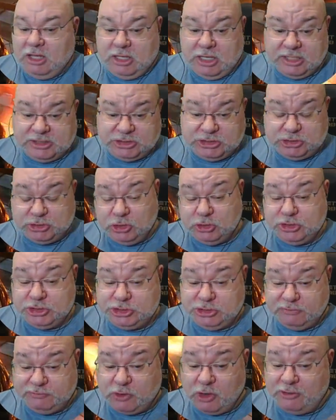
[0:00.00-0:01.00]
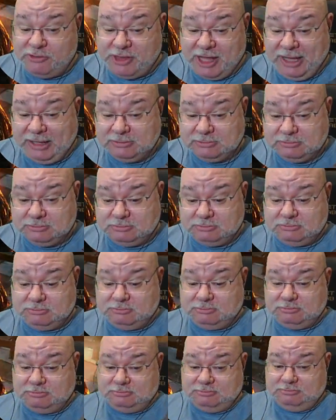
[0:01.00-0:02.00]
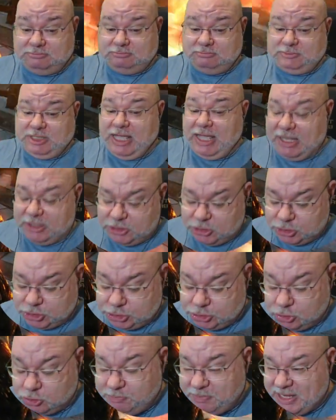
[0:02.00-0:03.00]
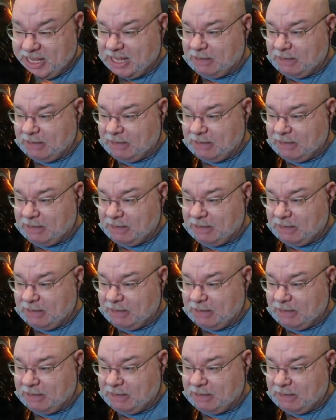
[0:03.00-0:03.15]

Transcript: As soon as you've got that, and you should be